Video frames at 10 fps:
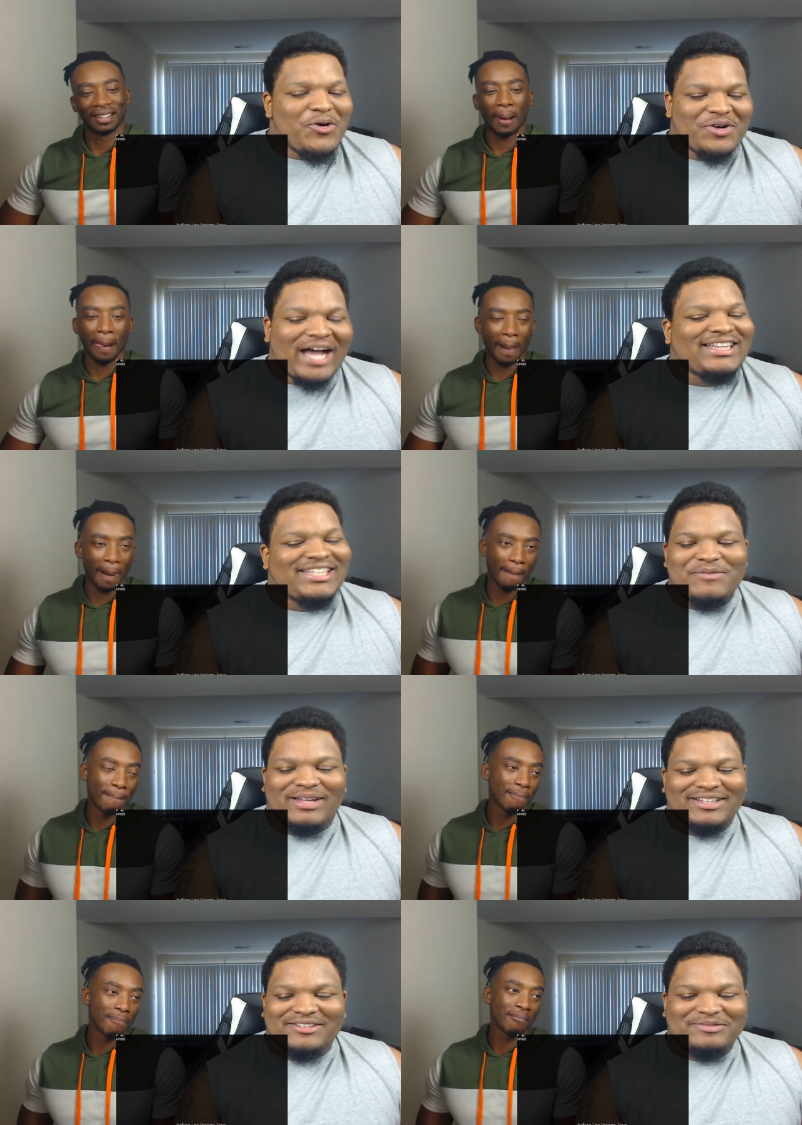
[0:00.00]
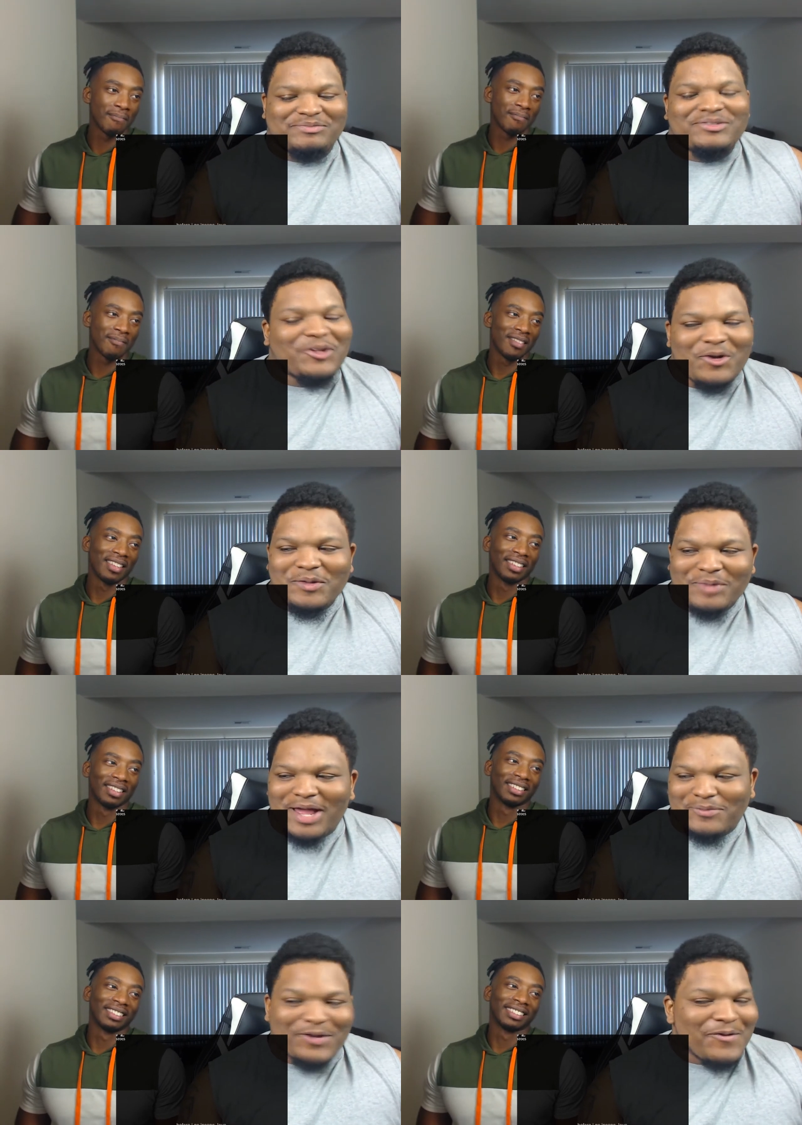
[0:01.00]
Speaker 1: I think they about to throw in
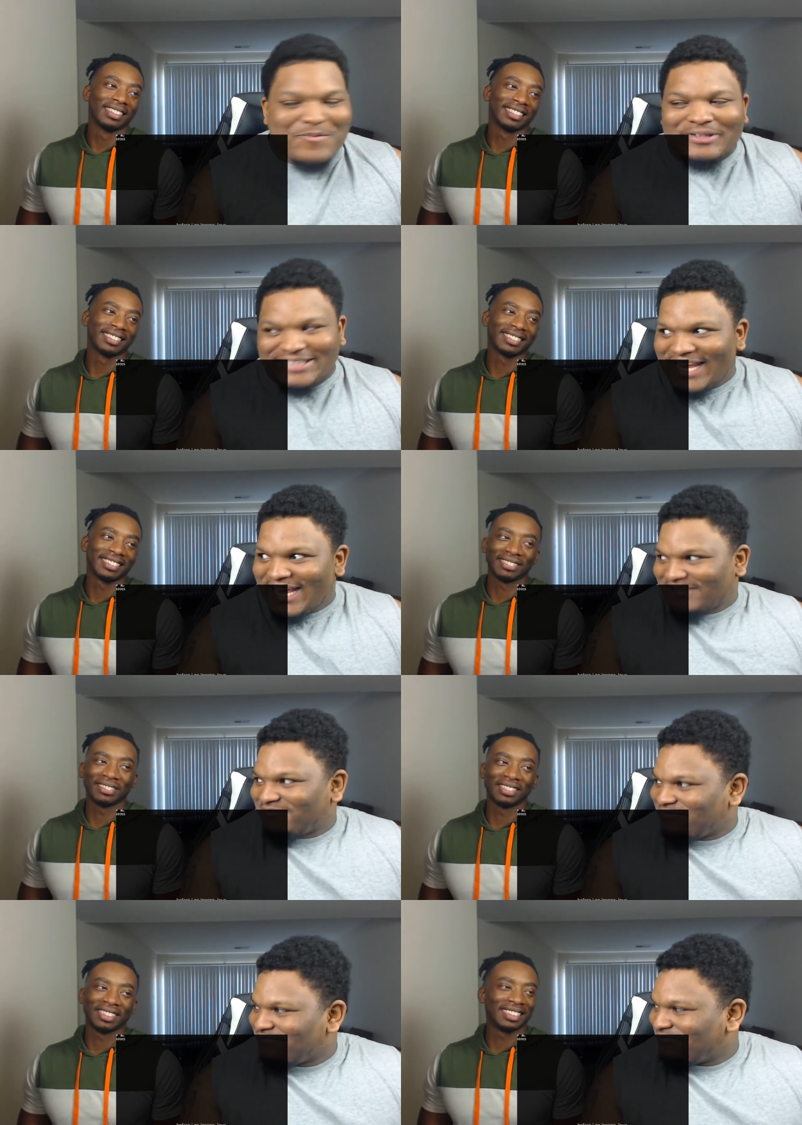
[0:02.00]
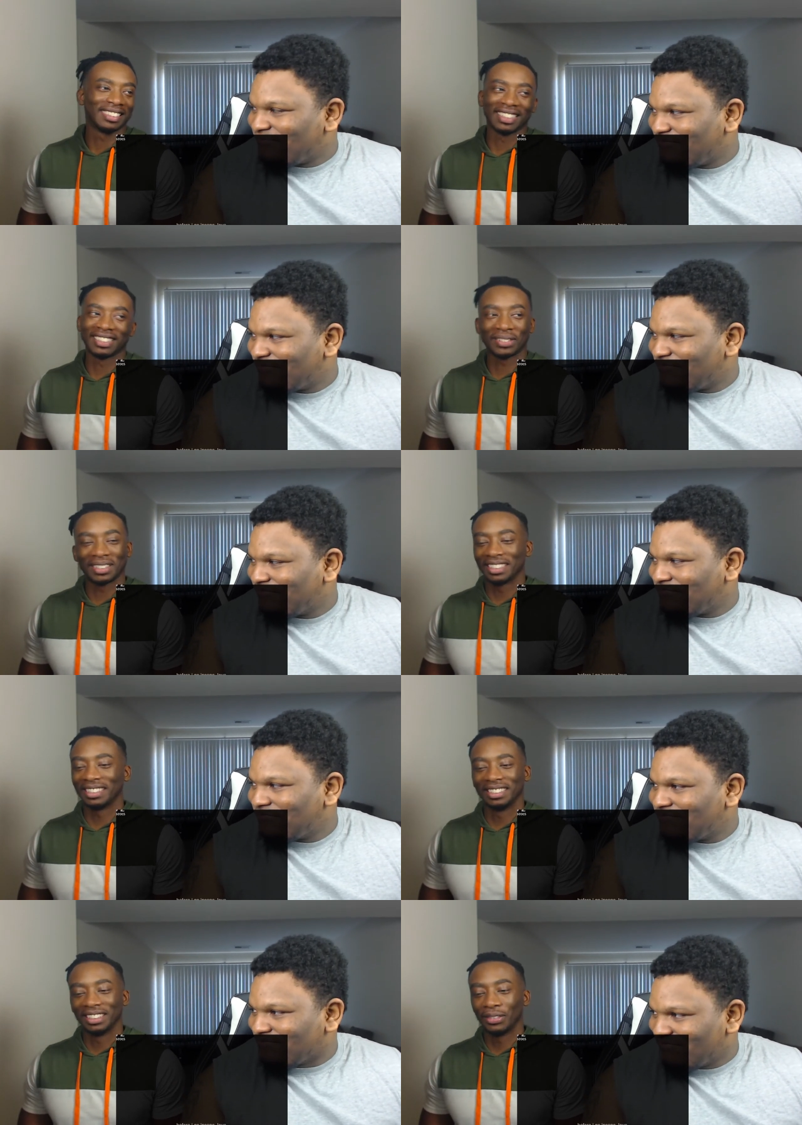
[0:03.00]
BlocBoy one more time.
Speaker 2: That's crazy.
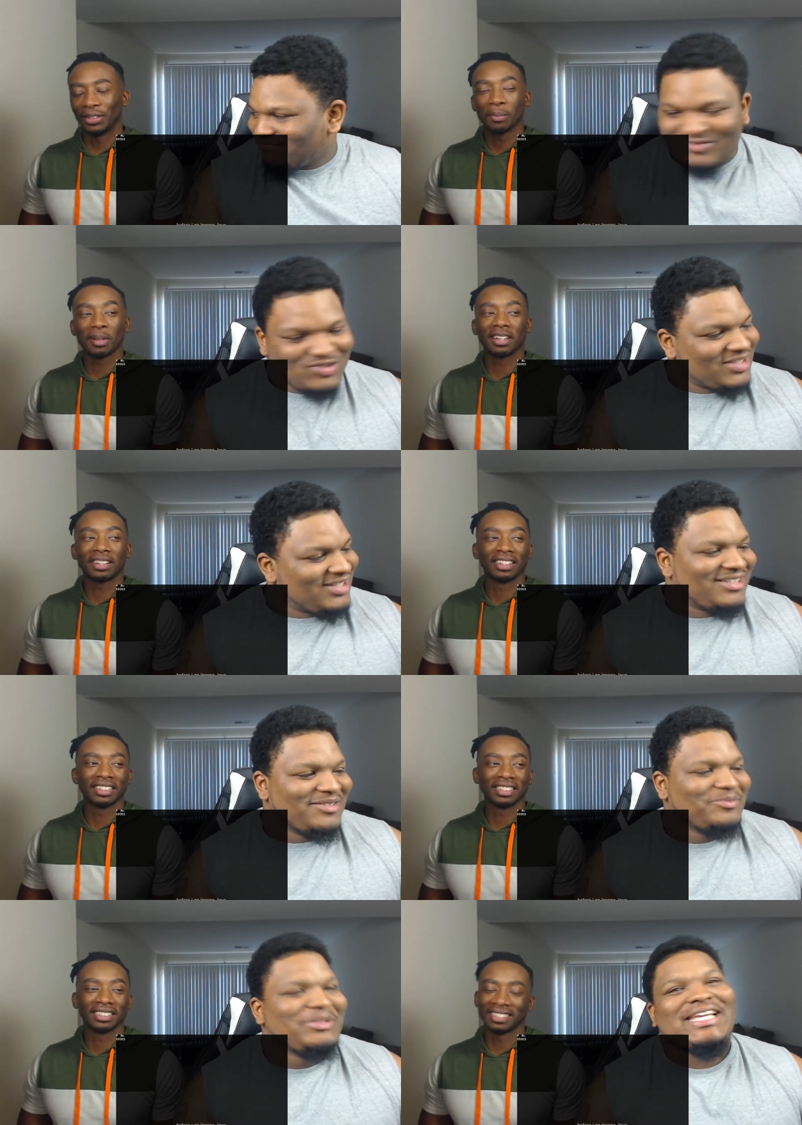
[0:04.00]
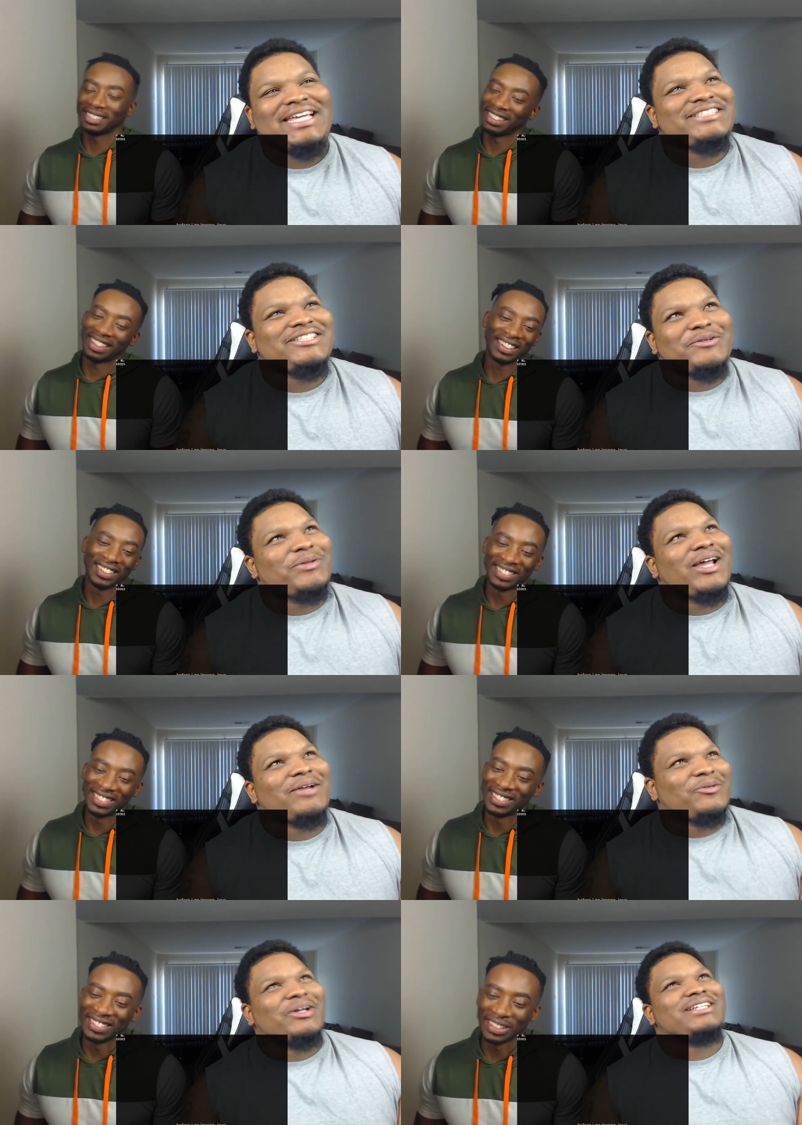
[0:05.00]
If
Speaker 1: they play, uh, please don't oh, Black
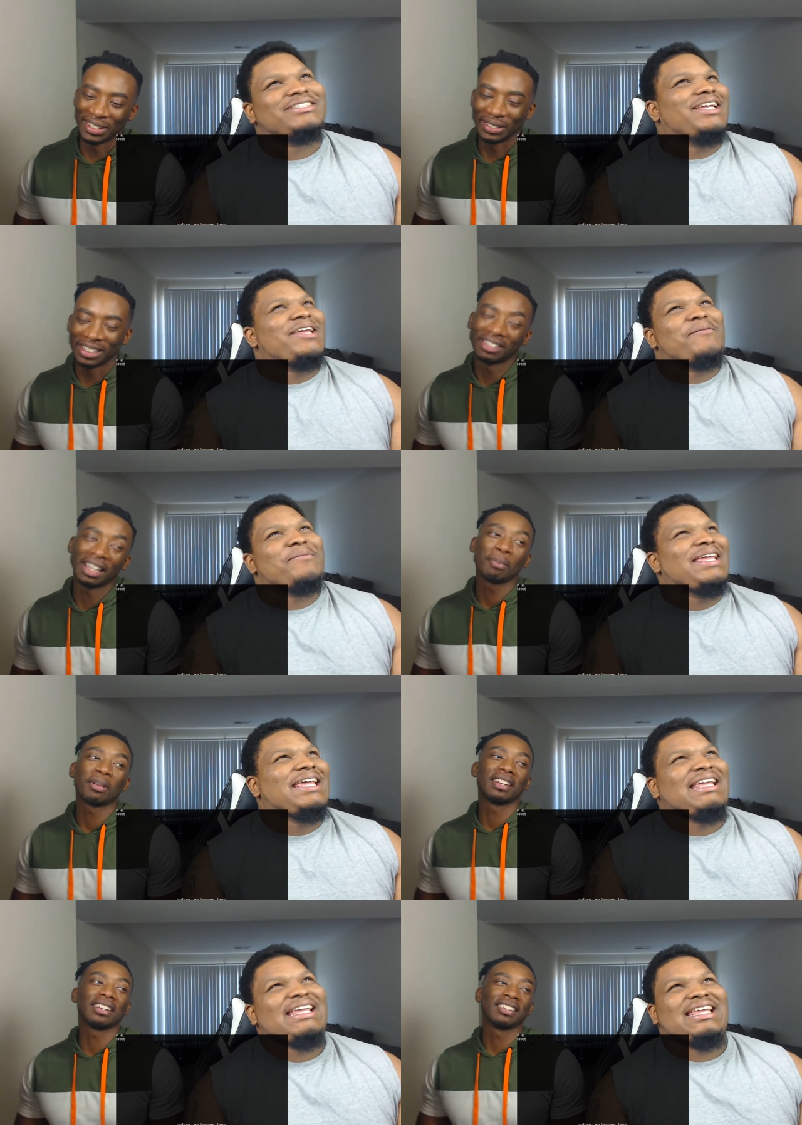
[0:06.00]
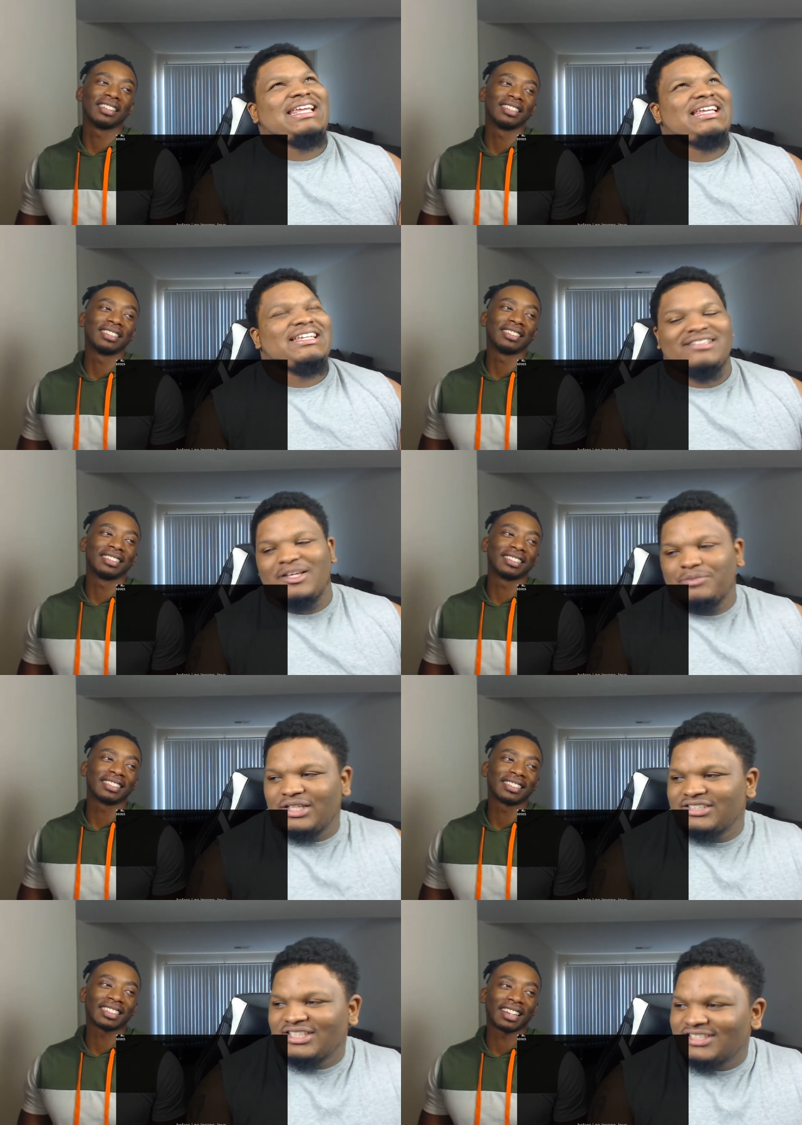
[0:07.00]
Boy no. JB. If they play, uh, they play
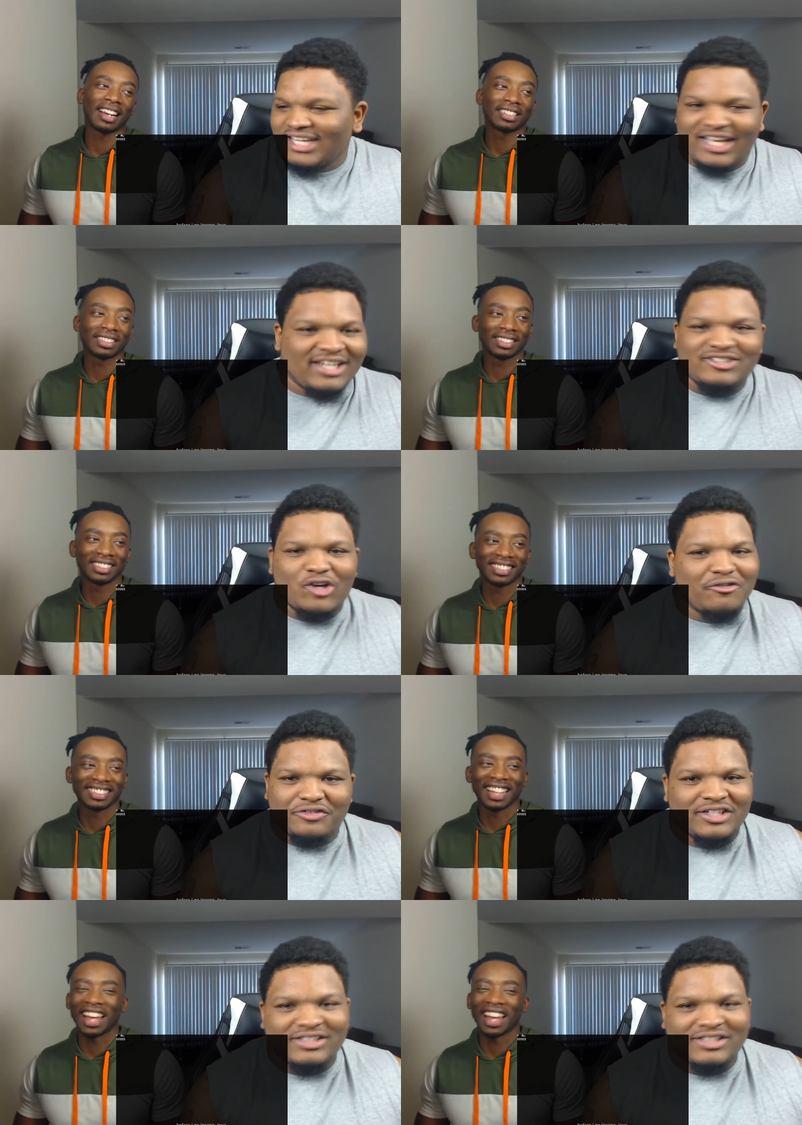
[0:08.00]
six. Nine, it's over.